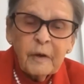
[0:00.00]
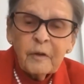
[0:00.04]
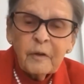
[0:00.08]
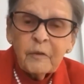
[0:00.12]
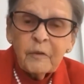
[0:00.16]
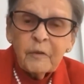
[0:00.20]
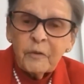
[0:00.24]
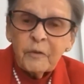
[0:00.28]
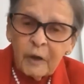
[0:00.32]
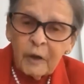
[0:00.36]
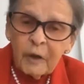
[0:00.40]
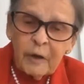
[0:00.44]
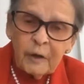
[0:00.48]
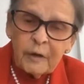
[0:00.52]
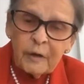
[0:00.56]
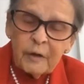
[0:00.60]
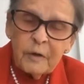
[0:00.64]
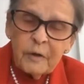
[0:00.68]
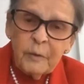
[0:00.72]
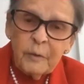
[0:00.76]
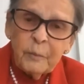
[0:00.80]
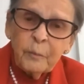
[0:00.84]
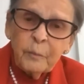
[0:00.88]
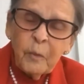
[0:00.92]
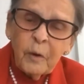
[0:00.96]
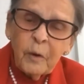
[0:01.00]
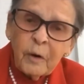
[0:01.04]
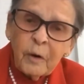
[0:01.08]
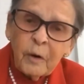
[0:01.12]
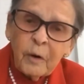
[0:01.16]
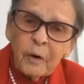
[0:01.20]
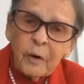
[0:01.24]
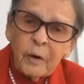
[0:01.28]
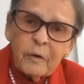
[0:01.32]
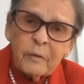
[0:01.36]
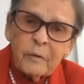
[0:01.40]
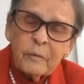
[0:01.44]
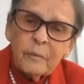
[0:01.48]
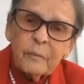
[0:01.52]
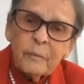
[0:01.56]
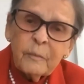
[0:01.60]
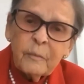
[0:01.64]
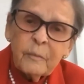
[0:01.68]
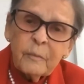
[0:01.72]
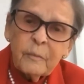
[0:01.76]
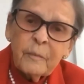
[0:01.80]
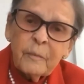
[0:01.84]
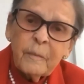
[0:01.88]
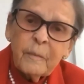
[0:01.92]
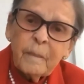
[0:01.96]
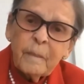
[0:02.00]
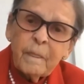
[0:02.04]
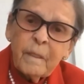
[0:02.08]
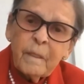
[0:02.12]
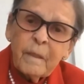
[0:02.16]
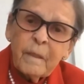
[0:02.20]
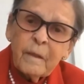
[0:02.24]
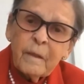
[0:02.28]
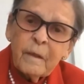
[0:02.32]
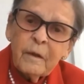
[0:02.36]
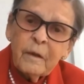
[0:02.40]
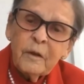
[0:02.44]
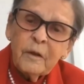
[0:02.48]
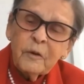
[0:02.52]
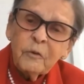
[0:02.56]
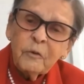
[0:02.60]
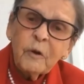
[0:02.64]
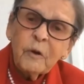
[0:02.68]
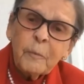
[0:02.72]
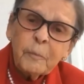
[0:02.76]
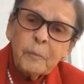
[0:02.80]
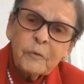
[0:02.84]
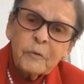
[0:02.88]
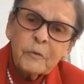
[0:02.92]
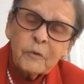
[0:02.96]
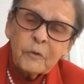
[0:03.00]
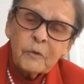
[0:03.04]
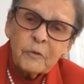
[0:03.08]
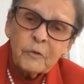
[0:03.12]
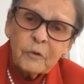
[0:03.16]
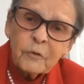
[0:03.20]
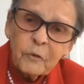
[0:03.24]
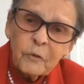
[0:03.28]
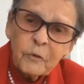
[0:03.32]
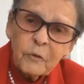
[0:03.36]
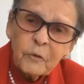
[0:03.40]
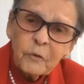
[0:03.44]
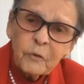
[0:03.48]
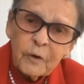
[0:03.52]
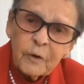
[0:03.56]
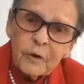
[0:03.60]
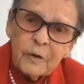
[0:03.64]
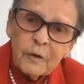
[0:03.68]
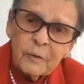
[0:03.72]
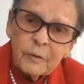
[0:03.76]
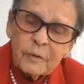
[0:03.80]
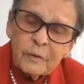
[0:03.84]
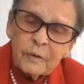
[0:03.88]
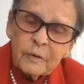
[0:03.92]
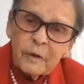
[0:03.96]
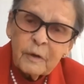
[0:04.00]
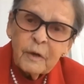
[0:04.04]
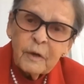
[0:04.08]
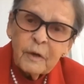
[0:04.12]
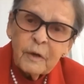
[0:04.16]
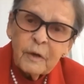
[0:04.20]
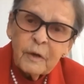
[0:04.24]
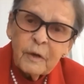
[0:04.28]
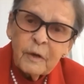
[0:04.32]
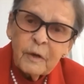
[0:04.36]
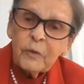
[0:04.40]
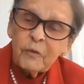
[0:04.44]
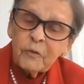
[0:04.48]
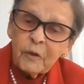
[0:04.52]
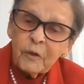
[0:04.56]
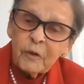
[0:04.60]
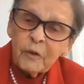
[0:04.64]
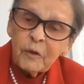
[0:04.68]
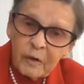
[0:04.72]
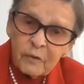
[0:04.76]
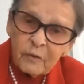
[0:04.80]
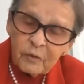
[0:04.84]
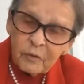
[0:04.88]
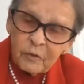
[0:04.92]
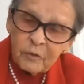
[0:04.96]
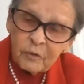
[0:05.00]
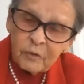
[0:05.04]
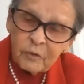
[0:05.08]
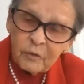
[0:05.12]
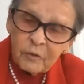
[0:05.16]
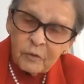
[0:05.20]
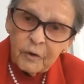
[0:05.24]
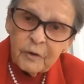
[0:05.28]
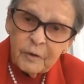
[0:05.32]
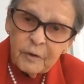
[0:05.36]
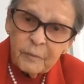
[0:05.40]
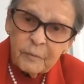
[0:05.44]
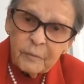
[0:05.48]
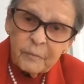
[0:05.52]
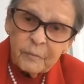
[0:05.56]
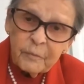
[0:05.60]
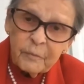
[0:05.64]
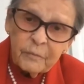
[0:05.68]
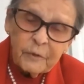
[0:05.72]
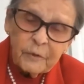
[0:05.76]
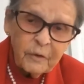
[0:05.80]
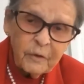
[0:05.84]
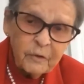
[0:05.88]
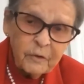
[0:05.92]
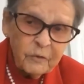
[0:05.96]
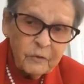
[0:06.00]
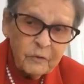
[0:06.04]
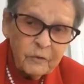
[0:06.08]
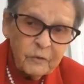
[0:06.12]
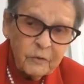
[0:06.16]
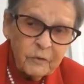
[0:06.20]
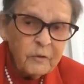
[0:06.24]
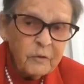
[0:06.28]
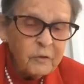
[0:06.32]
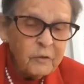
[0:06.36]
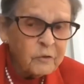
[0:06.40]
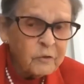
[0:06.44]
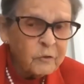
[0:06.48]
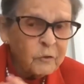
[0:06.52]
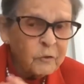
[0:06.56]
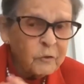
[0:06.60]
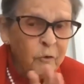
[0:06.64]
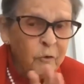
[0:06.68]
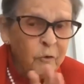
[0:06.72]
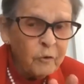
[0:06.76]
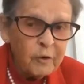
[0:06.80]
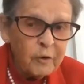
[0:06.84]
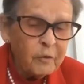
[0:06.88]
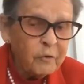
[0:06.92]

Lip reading: Suddenly, Mark interrupts this story with a second story, because it is a story.